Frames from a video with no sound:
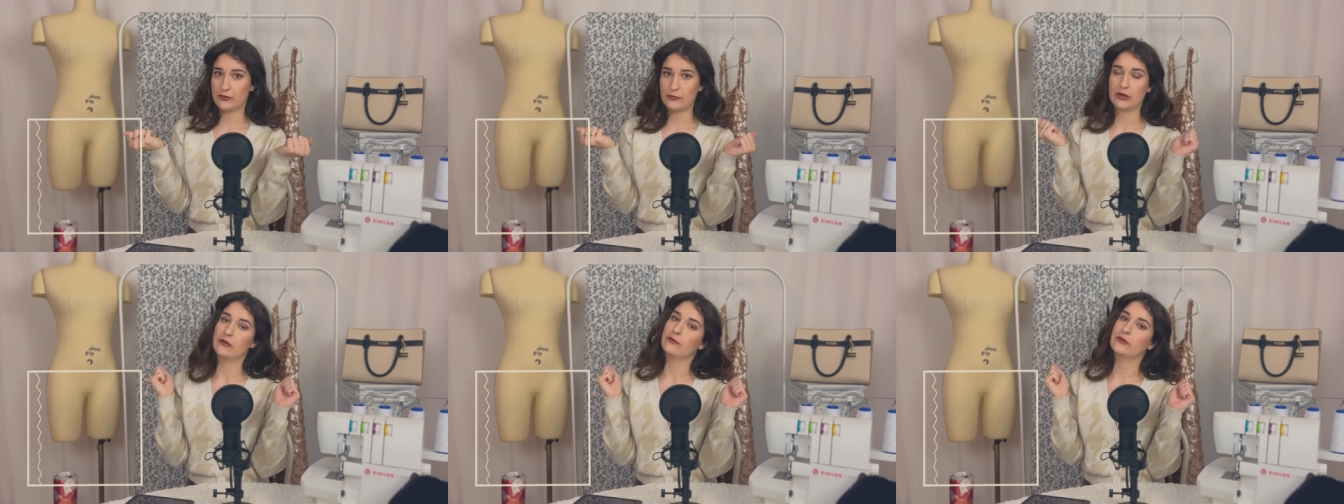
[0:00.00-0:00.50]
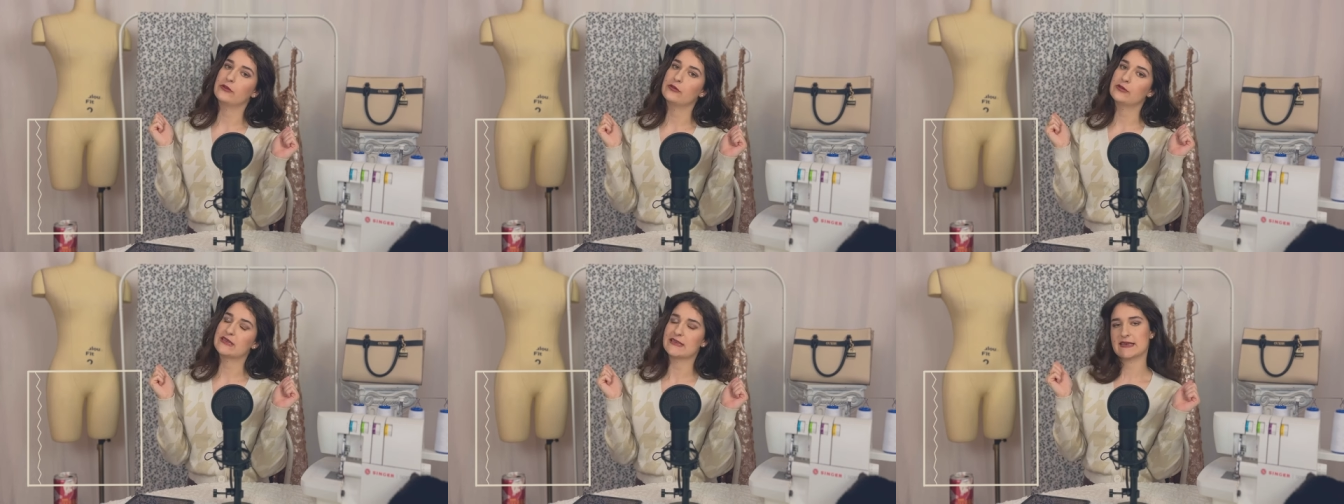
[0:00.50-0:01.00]
But if you
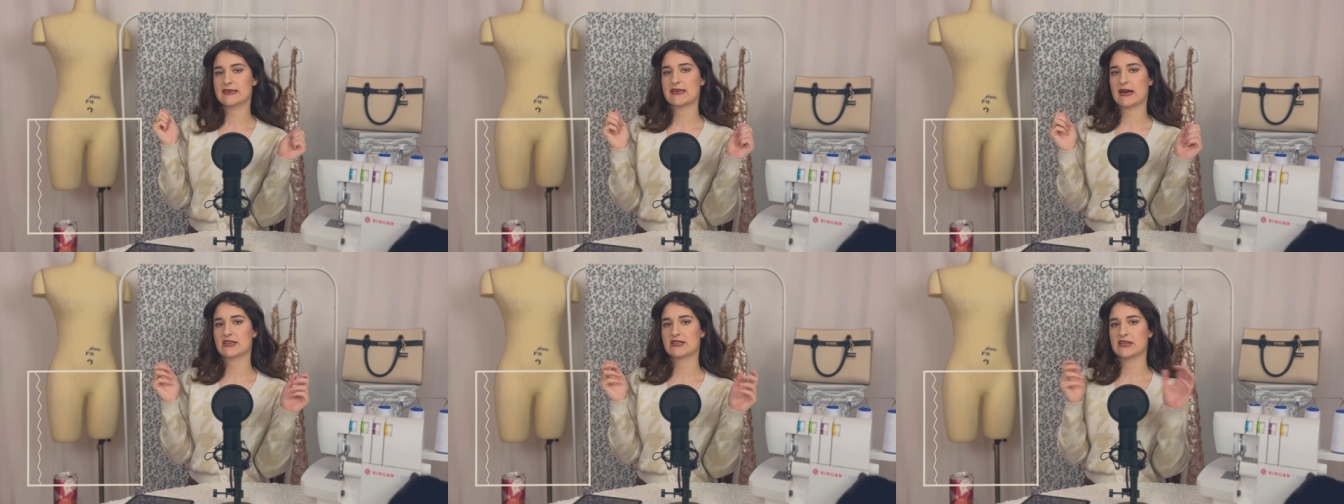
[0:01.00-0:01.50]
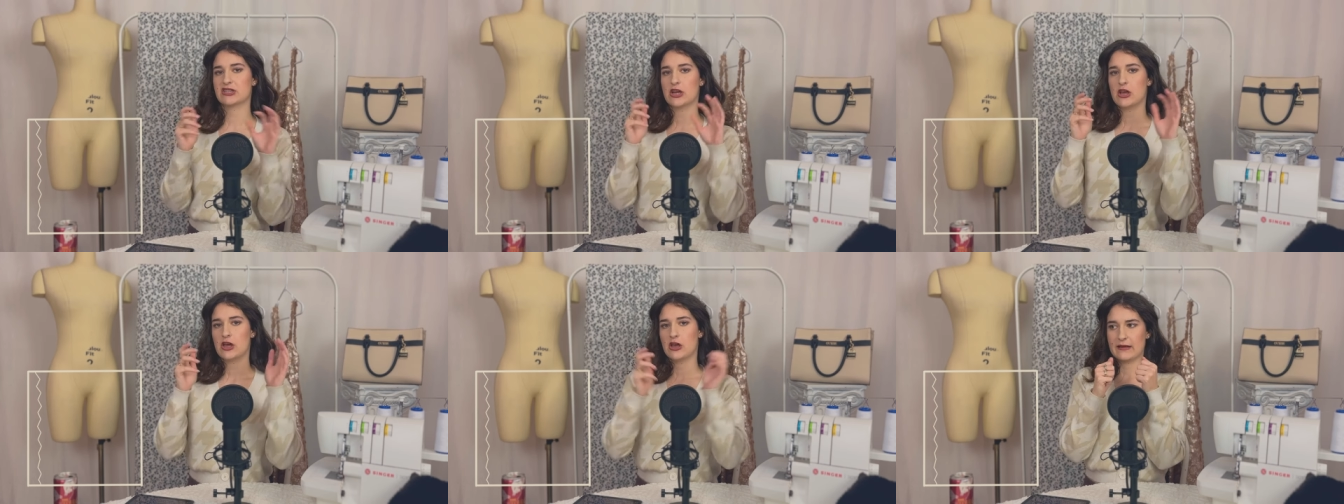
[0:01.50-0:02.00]
use a zigzag stitch,
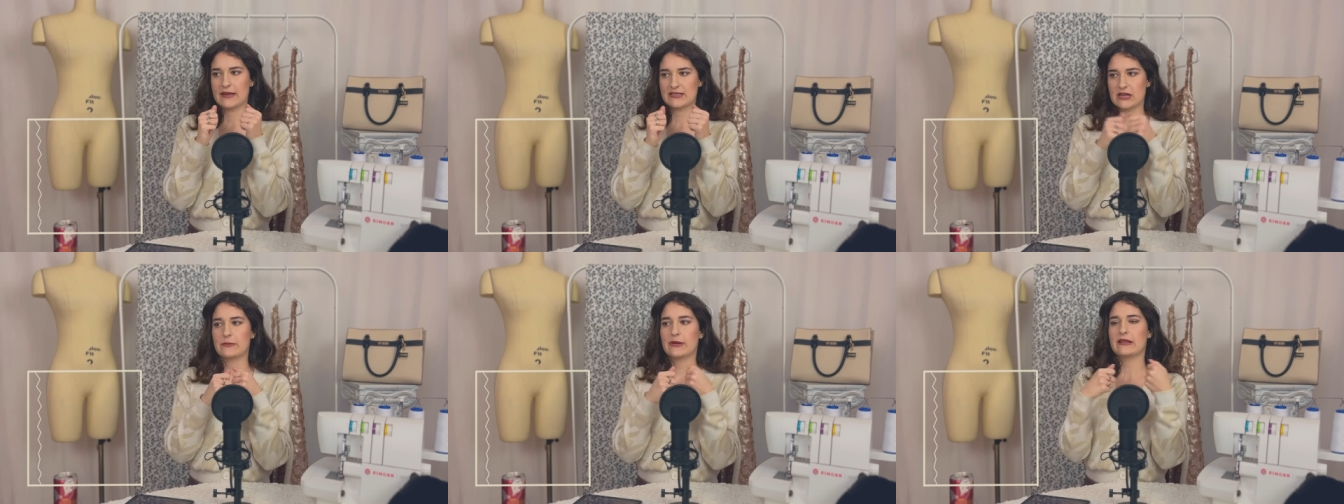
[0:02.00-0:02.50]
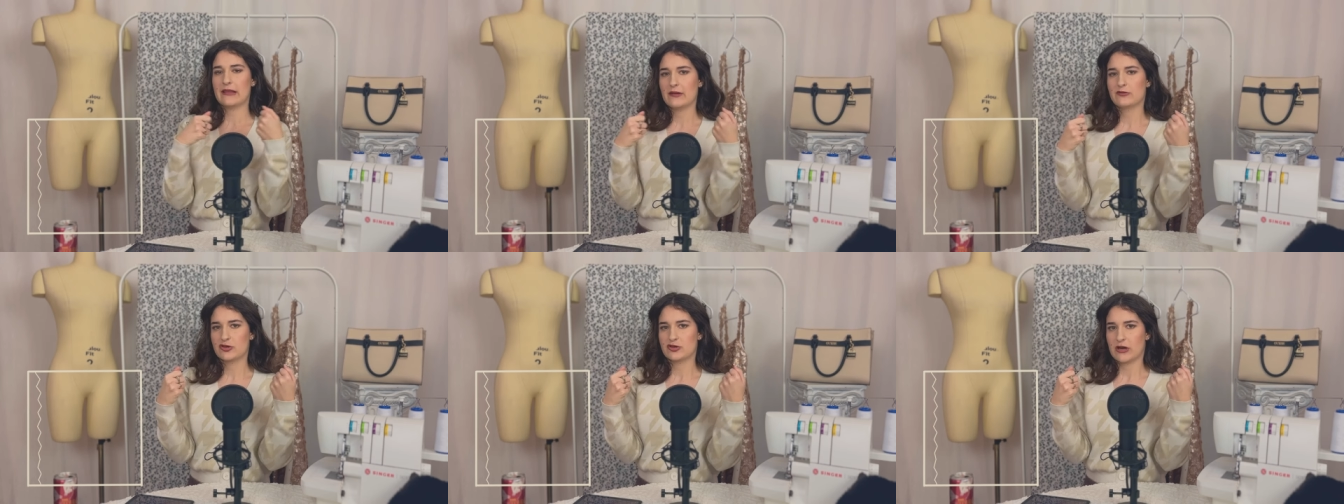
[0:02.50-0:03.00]
it's gonna be allowed
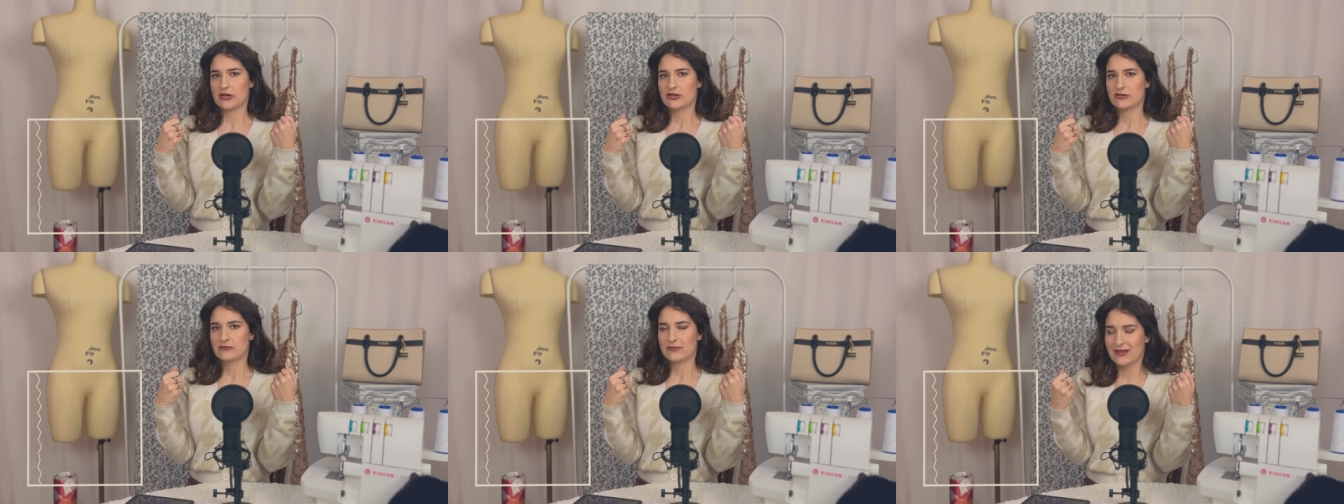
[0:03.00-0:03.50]
to stretch,